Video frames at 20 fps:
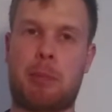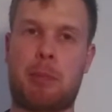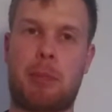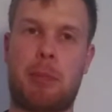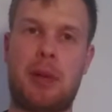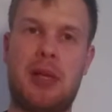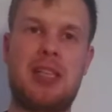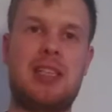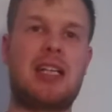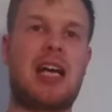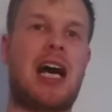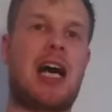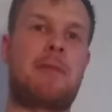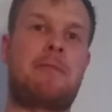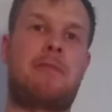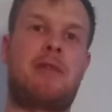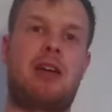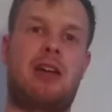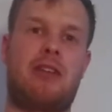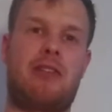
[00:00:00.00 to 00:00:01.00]
built
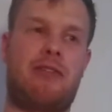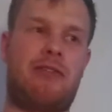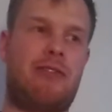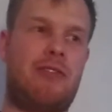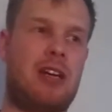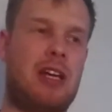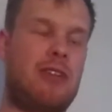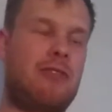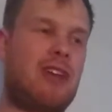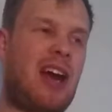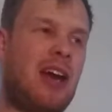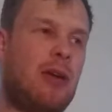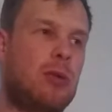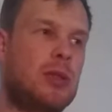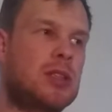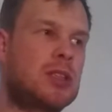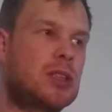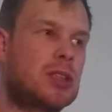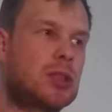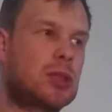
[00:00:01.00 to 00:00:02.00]
up a very
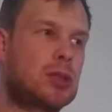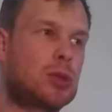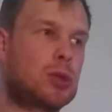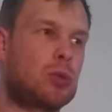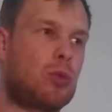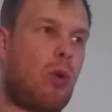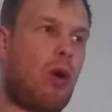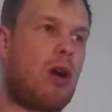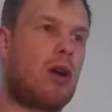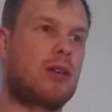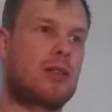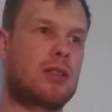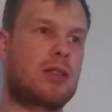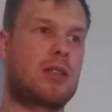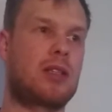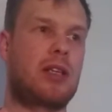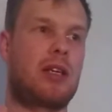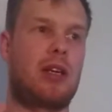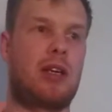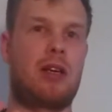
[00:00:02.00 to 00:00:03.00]
strong
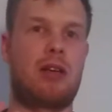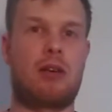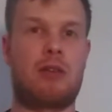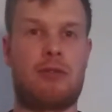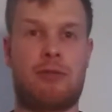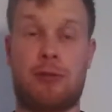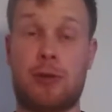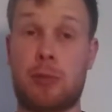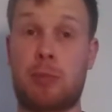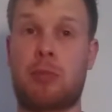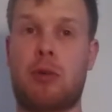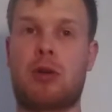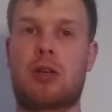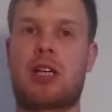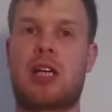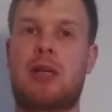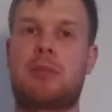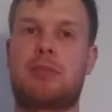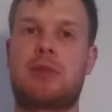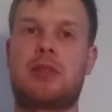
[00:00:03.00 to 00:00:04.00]
football
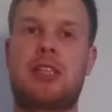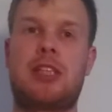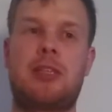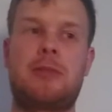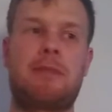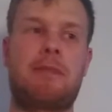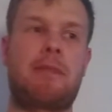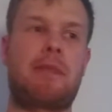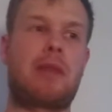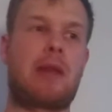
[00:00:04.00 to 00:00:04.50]
company.